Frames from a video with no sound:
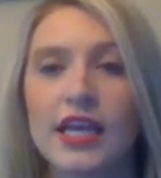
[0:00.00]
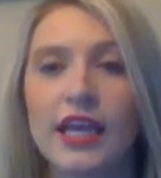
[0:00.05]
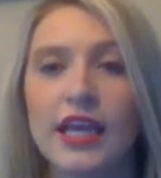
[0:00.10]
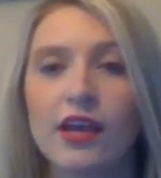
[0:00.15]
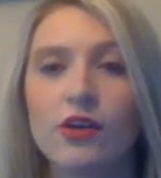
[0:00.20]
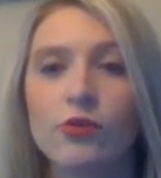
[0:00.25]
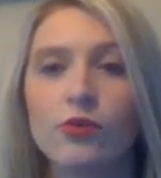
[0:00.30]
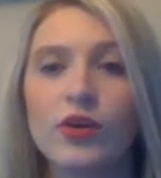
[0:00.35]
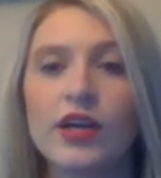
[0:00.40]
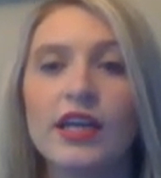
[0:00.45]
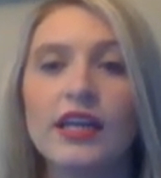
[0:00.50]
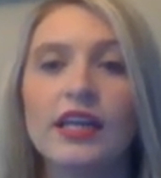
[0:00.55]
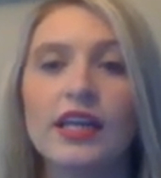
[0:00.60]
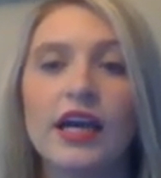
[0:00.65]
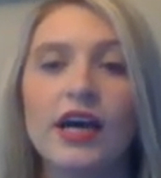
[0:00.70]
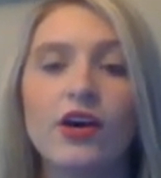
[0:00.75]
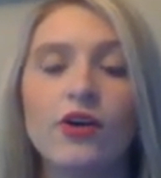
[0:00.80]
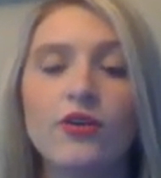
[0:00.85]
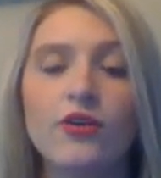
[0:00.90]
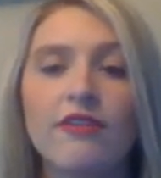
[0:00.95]
and we
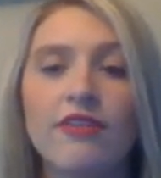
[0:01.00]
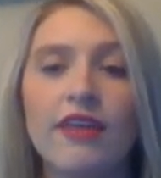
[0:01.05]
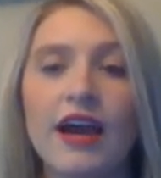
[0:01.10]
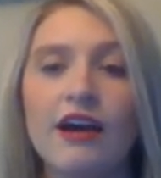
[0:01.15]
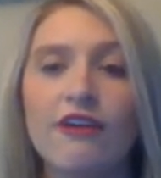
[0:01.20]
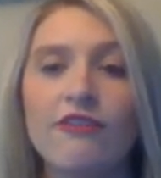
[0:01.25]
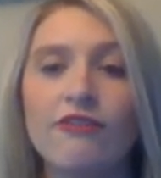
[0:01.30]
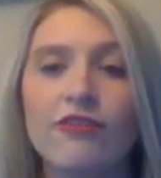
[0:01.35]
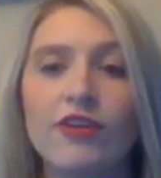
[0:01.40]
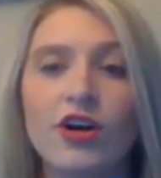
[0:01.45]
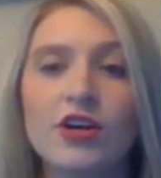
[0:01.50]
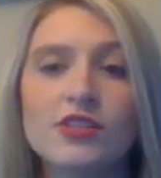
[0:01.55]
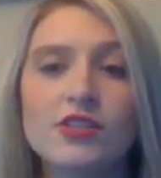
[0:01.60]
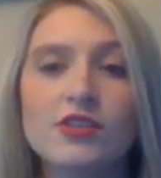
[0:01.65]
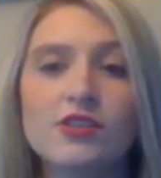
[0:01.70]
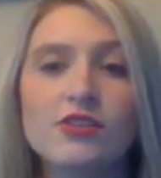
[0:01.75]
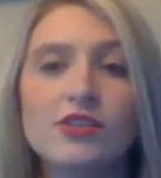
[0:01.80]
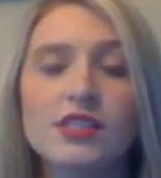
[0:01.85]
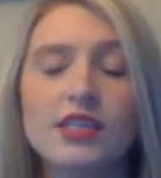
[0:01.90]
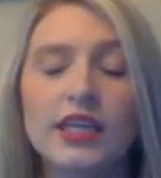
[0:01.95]
know that
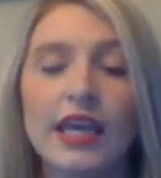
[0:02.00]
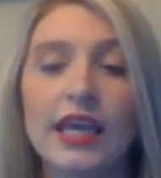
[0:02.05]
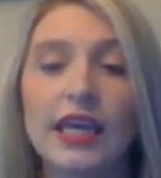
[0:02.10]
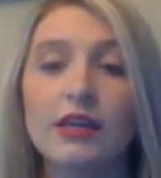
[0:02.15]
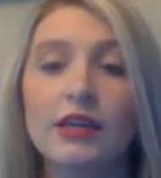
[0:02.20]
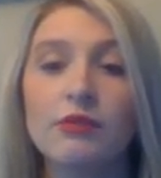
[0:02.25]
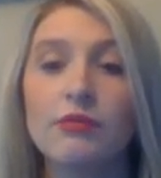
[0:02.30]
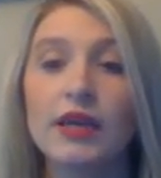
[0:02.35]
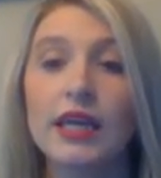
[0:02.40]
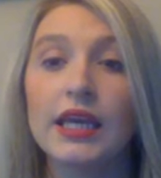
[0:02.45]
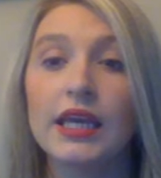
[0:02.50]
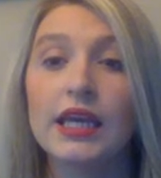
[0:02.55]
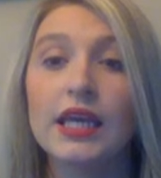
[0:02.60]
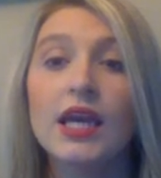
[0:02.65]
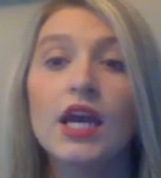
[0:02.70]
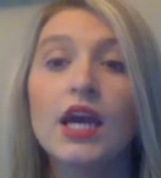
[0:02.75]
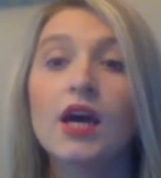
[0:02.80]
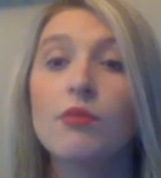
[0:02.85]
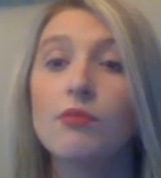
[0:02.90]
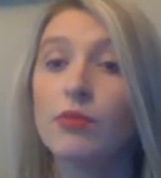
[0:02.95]
fossils can
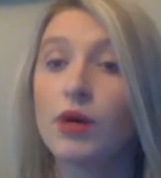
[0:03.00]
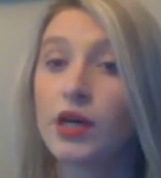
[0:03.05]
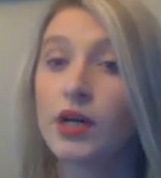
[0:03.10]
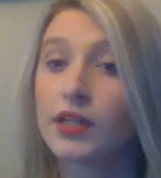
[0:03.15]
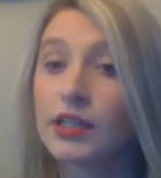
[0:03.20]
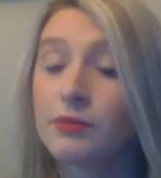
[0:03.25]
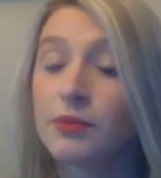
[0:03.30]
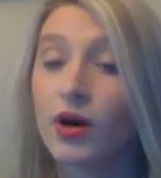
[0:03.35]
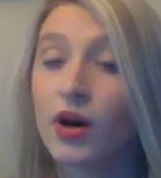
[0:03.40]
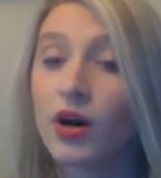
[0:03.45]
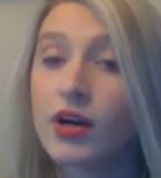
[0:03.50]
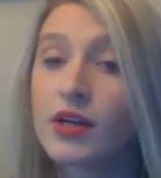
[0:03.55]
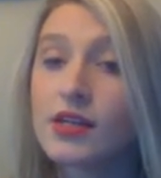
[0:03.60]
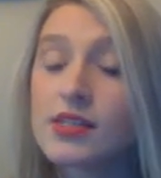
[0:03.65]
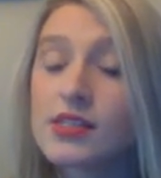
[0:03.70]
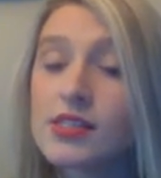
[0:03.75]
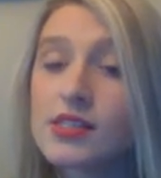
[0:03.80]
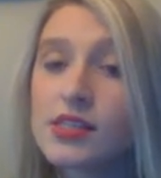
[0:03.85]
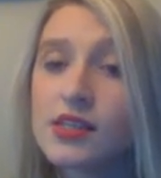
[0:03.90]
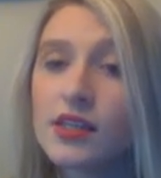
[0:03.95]
be body
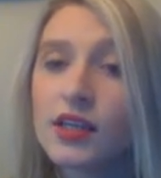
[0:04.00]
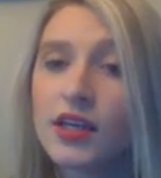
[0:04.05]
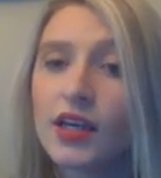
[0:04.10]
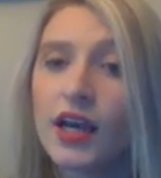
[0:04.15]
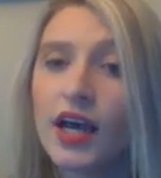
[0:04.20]
parts